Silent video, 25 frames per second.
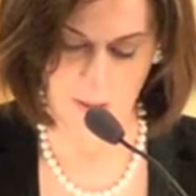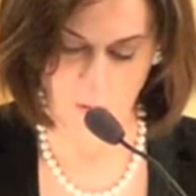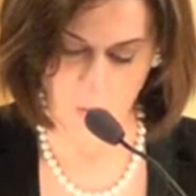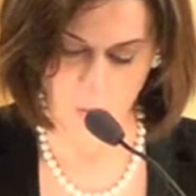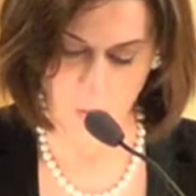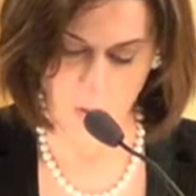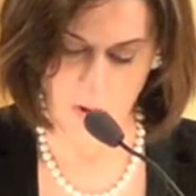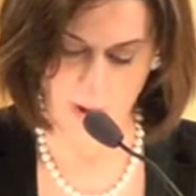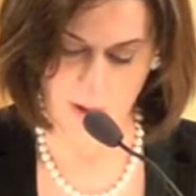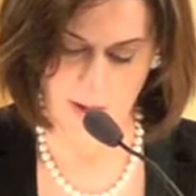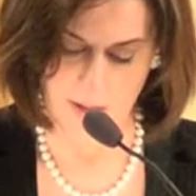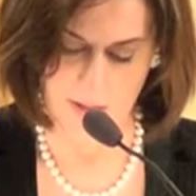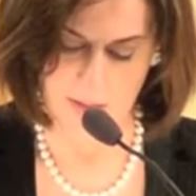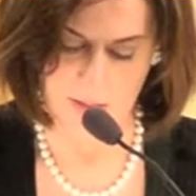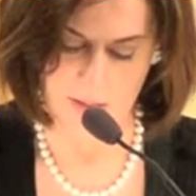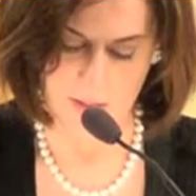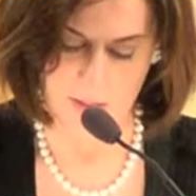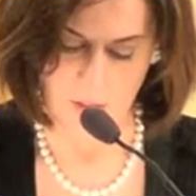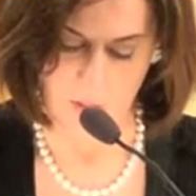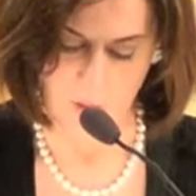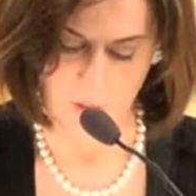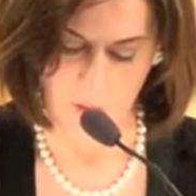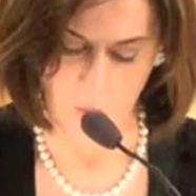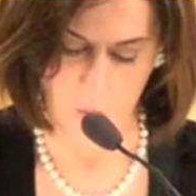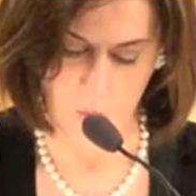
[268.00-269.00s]
it
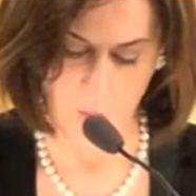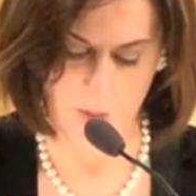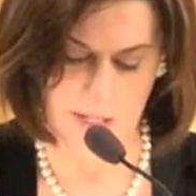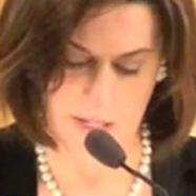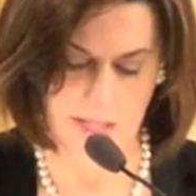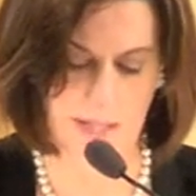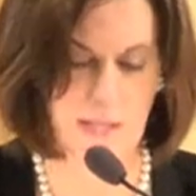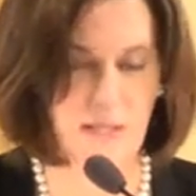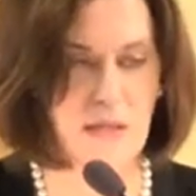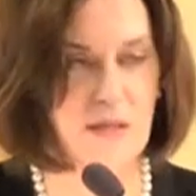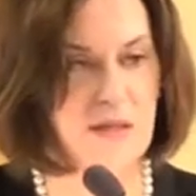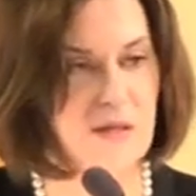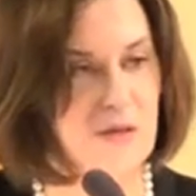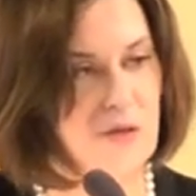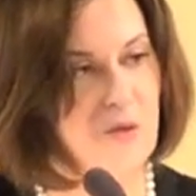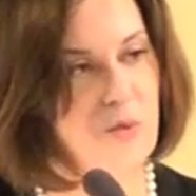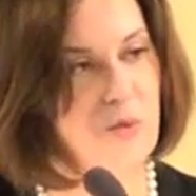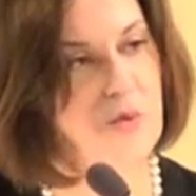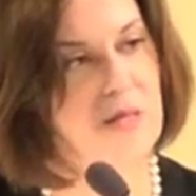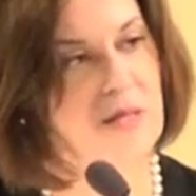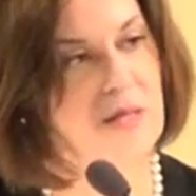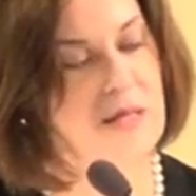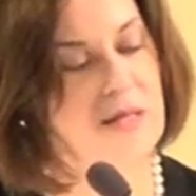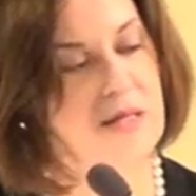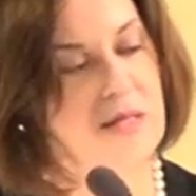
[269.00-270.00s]
was when he
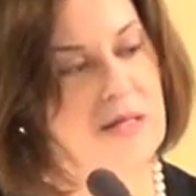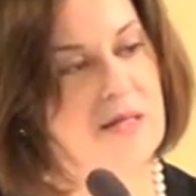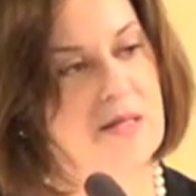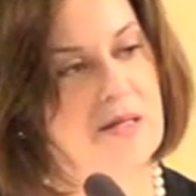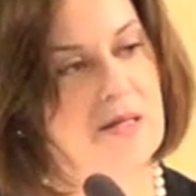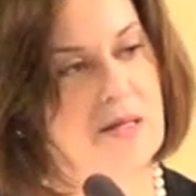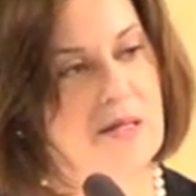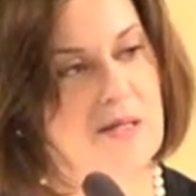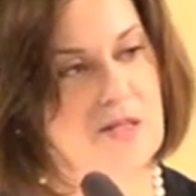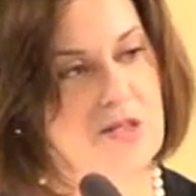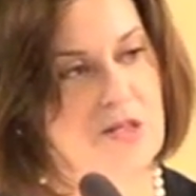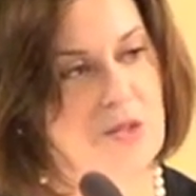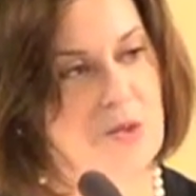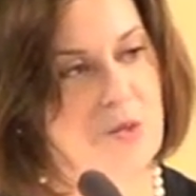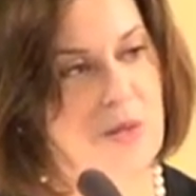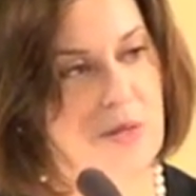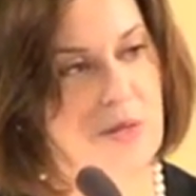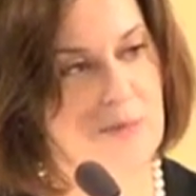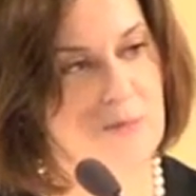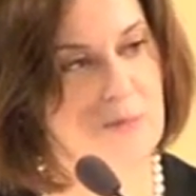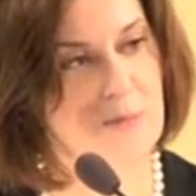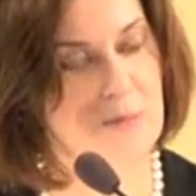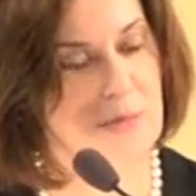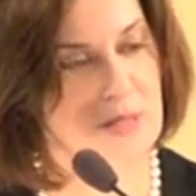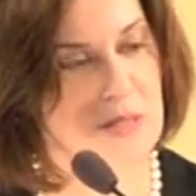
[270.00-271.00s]
agreed
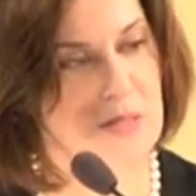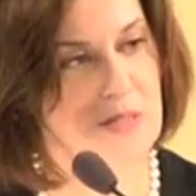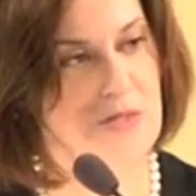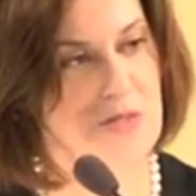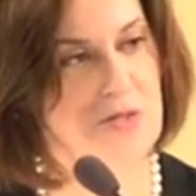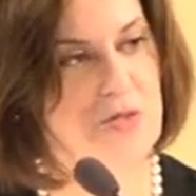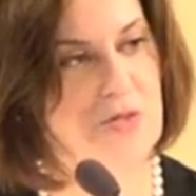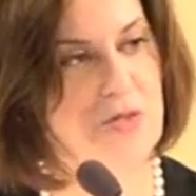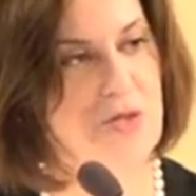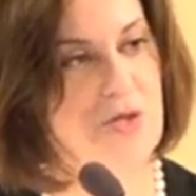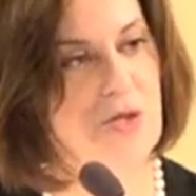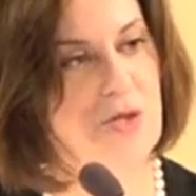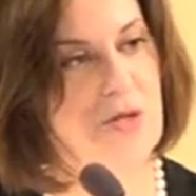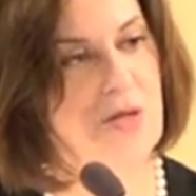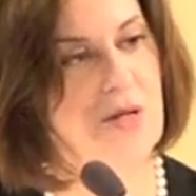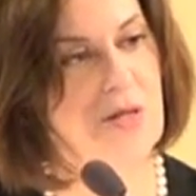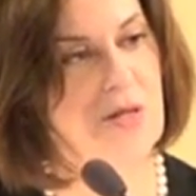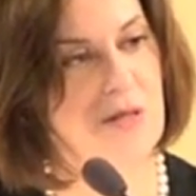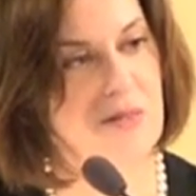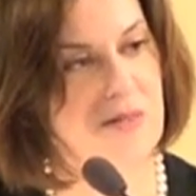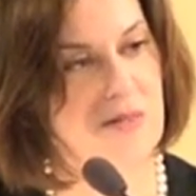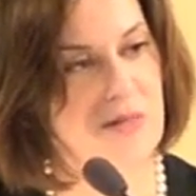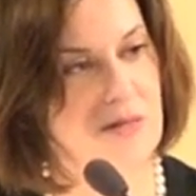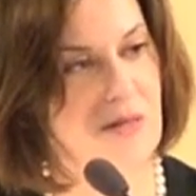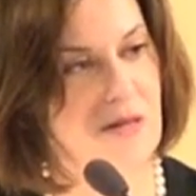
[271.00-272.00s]
to administer
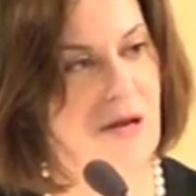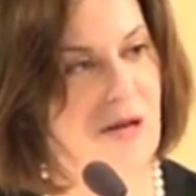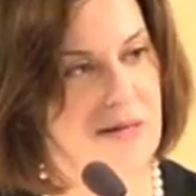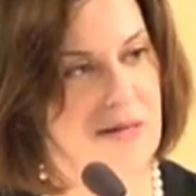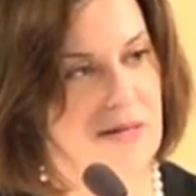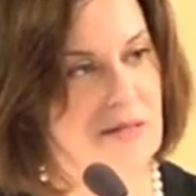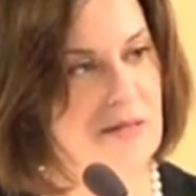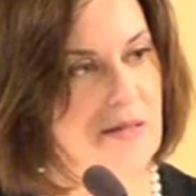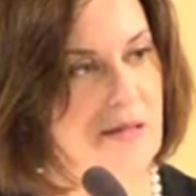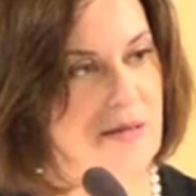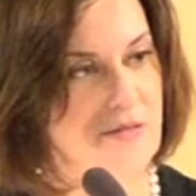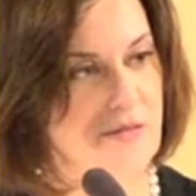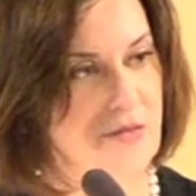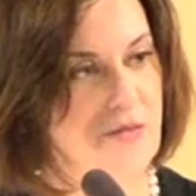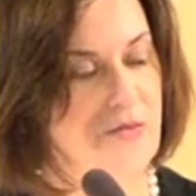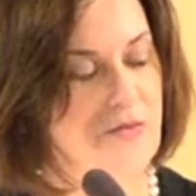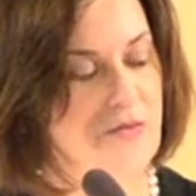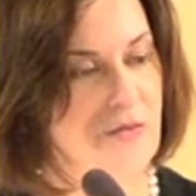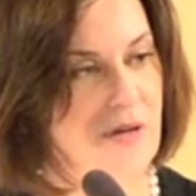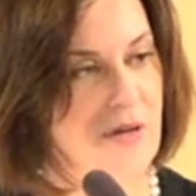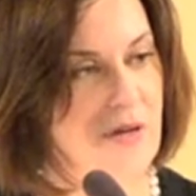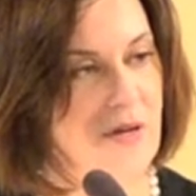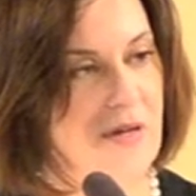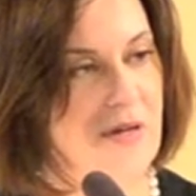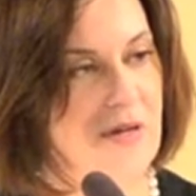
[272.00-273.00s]
the
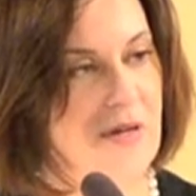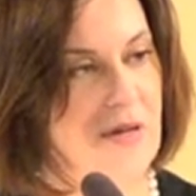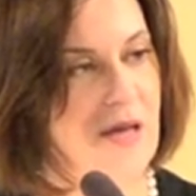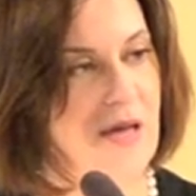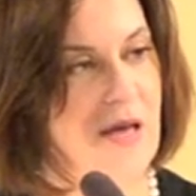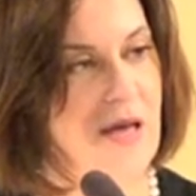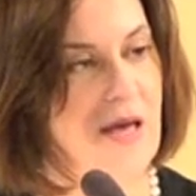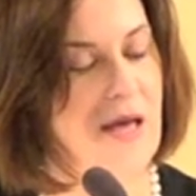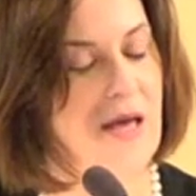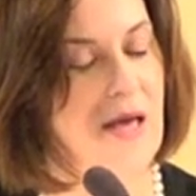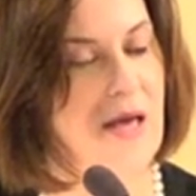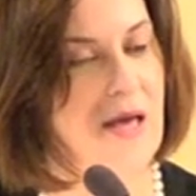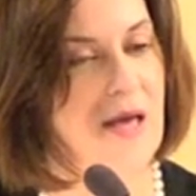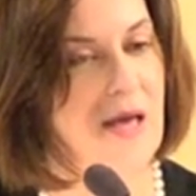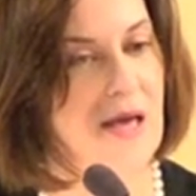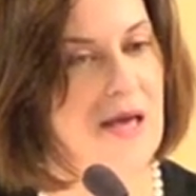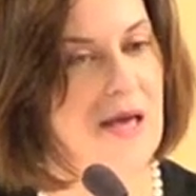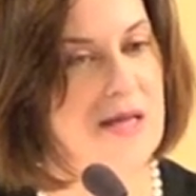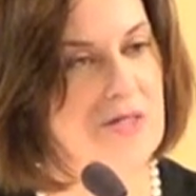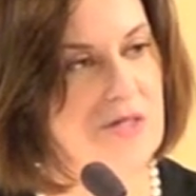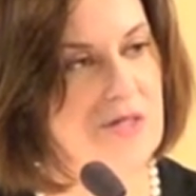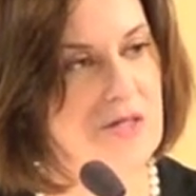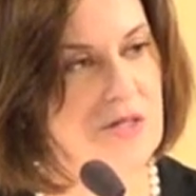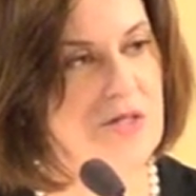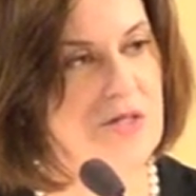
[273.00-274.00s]
9/11 fund
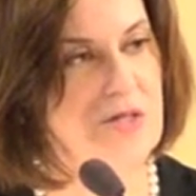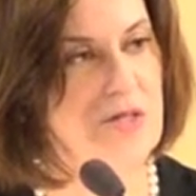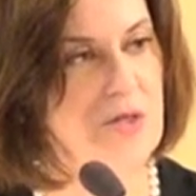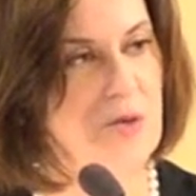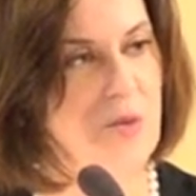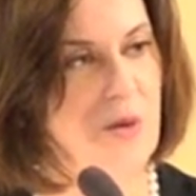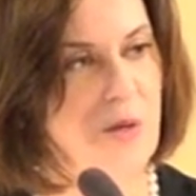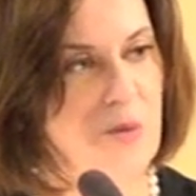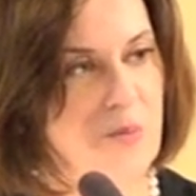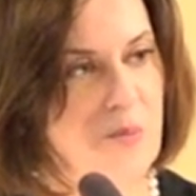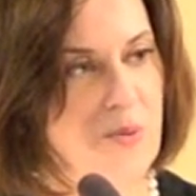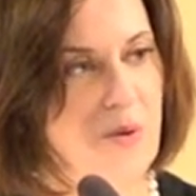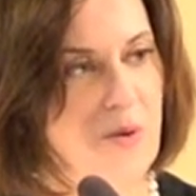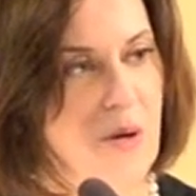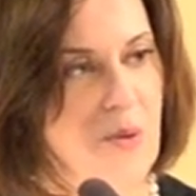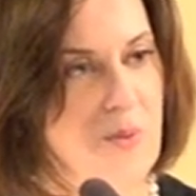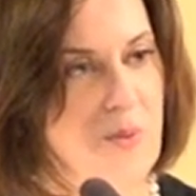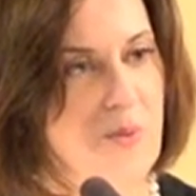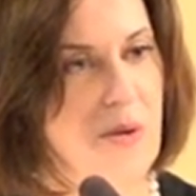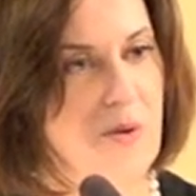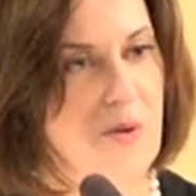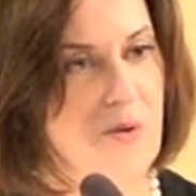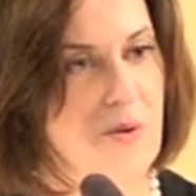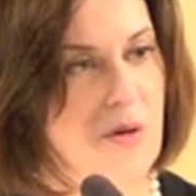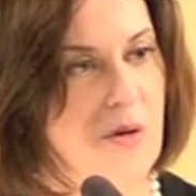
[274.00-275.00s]
and to do it
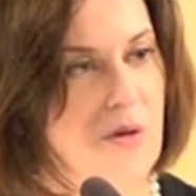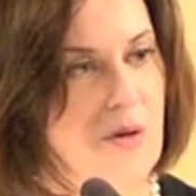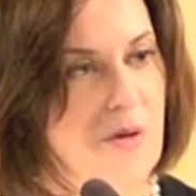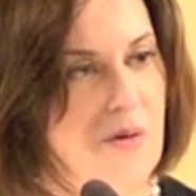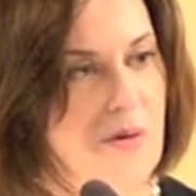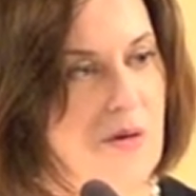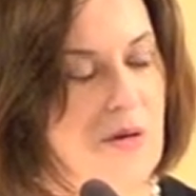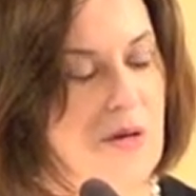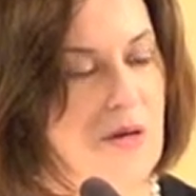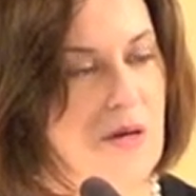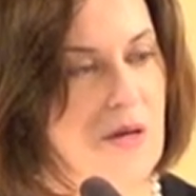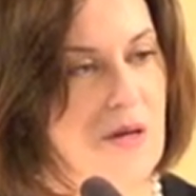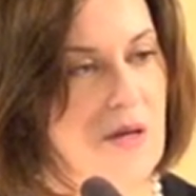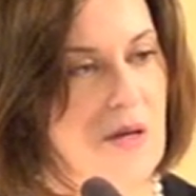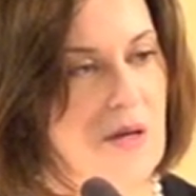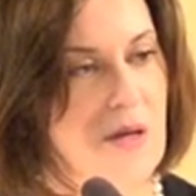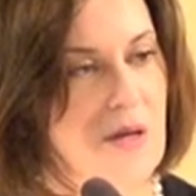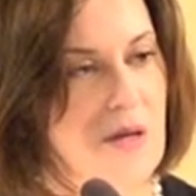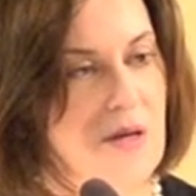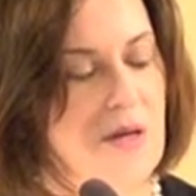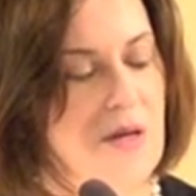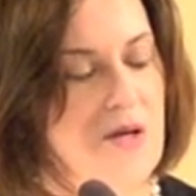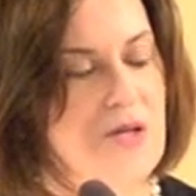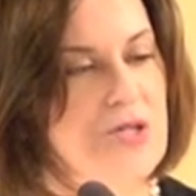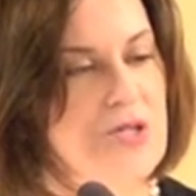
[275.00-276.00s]
pro bono,
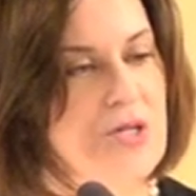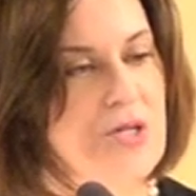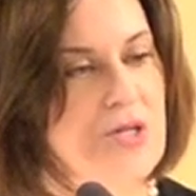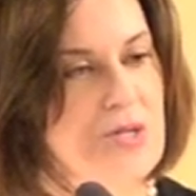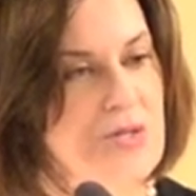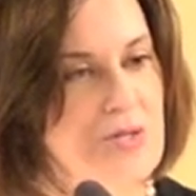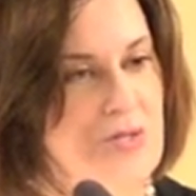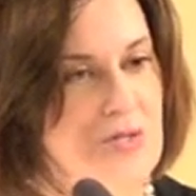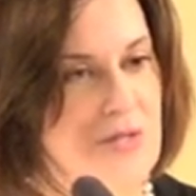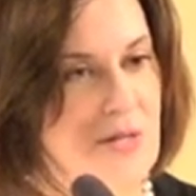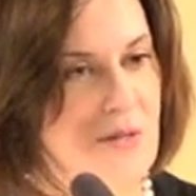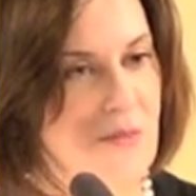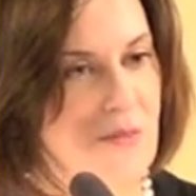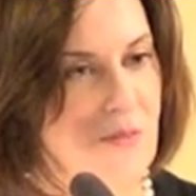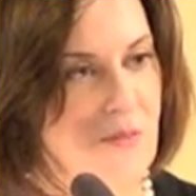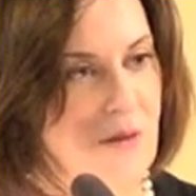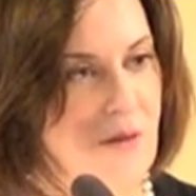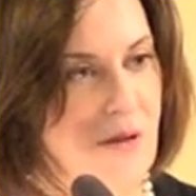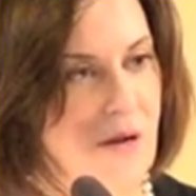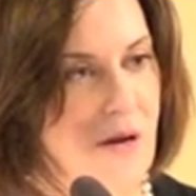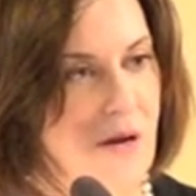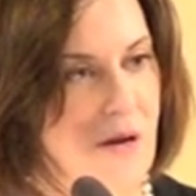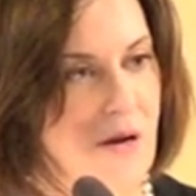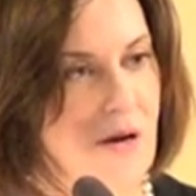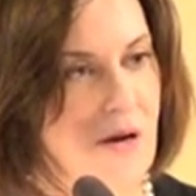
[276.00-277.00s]
to
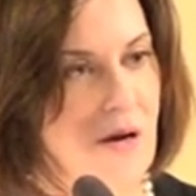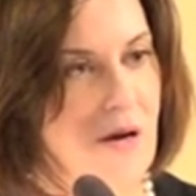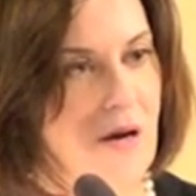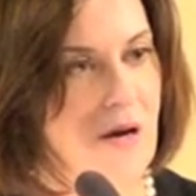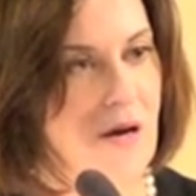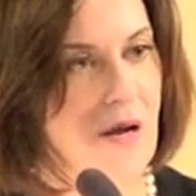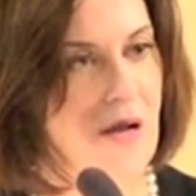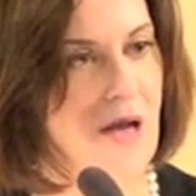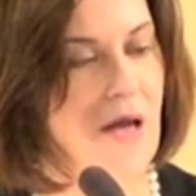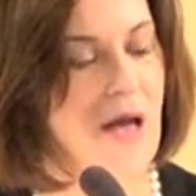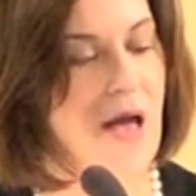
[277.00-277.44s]
sit there